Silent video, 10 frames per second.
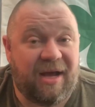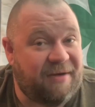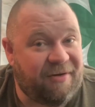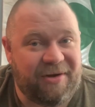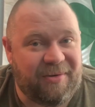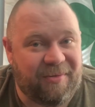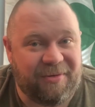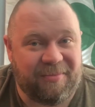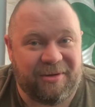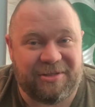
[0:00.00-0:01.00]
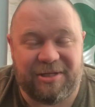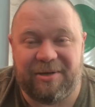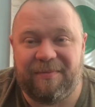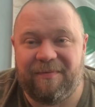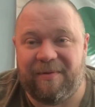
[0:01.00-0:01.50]
I've already ordered book
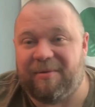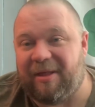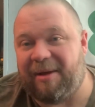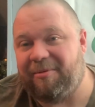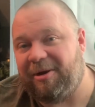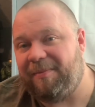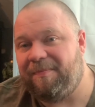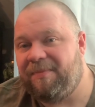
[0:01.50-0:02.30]
two from the library.